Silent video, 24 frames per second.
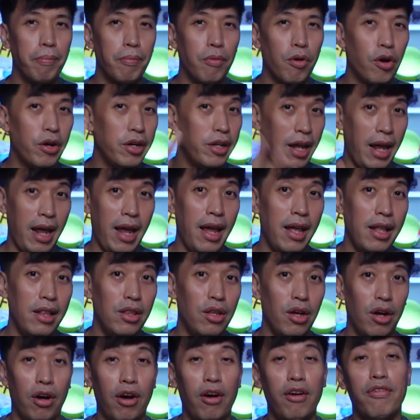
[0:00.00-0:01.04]
or the end
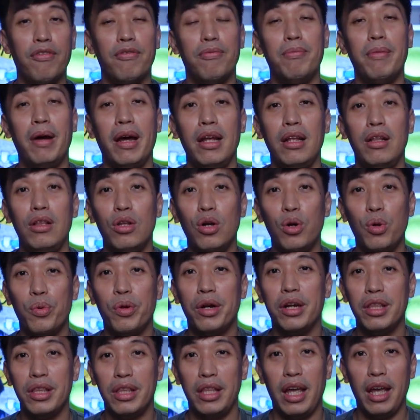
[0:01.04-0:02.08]
of my
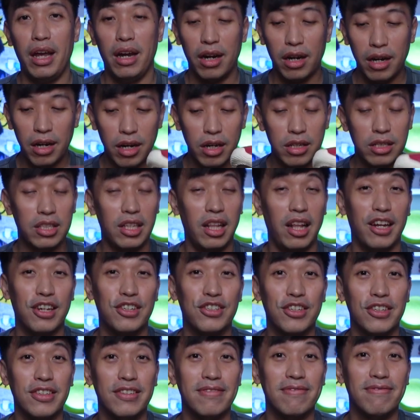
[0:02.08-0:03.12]
lower tier selection.